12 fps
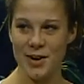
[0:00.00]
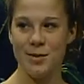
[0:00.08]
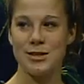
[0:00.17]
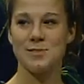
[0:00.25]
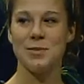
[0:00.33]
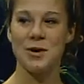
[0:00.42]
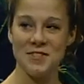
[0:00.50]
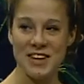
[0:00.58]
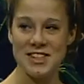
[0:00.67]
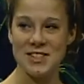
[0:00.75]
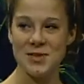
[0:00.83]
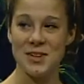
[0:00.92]
It almost
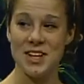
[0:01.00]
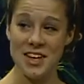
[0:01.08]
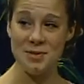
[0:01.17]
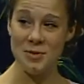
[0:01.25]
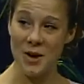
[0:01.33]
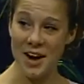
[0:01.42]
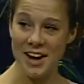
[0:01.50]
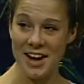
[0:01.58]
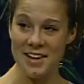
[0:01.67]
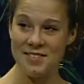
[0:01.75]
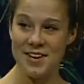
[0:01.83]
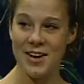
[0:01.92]
motivates you to keep walking.
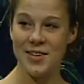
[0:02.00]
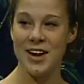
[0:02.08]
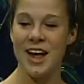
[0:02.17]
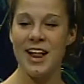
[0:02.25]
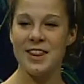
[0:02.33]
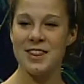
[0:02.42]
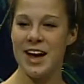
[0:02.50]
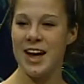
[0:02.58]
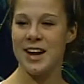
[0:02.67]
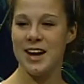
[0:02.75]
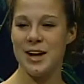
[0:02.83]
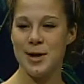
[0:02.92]
I found
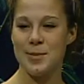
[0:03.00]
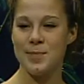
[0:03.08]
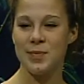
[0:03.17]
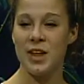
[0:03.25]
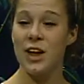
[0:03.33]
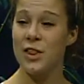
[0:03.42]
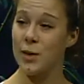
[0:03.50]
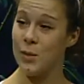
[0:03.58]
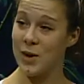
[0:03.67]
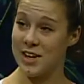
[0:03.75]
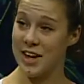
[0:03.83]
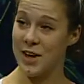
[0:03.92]
that um, the
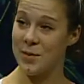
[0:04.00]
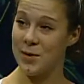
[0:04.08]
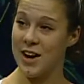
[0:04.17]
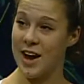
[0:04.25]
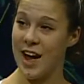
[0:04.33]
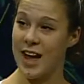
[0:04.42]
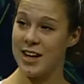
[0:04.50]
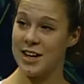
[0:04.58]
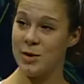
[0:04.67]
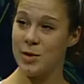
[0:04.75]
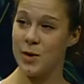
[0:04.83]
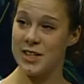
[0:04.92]
one day where I ended
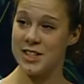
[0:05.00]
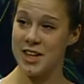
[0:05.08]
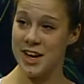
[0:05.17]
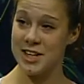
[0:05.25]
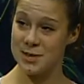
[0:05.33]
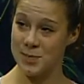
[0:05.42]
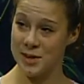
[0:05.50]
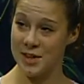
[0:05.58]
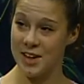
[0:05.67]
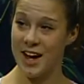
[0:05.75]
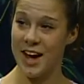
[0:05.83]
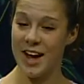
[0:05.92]
up going to the
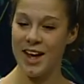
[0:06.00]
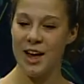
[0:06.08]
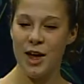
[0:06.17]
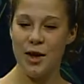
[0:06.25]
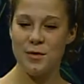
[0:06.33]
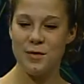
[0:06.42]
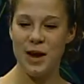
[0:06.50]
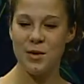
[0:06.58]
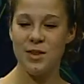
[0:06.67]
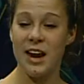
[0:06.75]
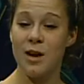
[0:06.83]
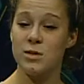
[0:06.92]
hospital, I
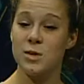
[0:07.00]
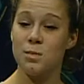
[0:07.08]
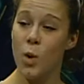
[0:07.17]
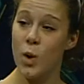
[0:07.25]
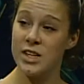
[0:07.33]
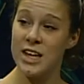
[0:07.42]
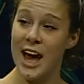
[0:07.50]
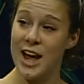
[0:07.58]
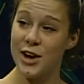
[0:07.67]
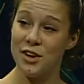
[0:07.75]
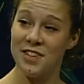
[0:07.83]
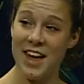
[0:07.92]
found that I was more
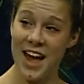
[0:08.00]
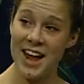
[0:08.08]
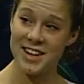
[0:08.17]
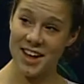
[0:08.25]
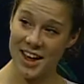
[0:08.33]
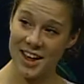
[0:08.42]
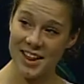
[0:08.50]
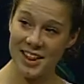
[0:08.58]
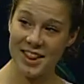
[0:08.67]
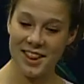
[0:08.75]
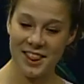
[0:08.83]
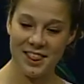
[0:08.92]
tired that day
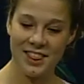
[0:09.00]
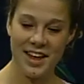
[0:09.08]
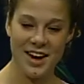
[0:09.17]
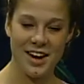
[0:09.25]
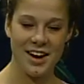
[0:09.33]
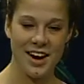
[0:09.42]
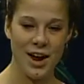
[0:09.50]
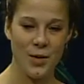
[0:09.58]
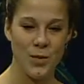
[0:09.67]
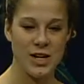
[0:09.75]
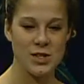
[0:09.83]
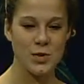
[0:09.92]
than I
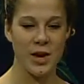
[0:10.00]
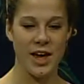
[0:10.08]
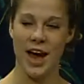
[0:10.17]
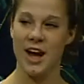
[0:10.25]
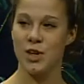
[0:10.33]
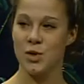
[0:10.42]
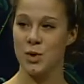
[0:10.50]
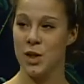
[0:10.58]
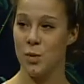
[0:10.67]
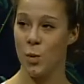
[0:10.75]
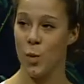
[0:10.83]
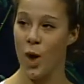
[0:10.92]
was when I actually
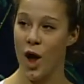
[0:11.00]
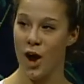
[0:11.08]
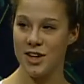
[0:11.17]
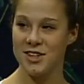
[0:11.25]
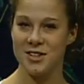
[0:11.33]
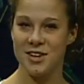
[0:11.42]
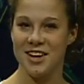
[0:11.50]
walked.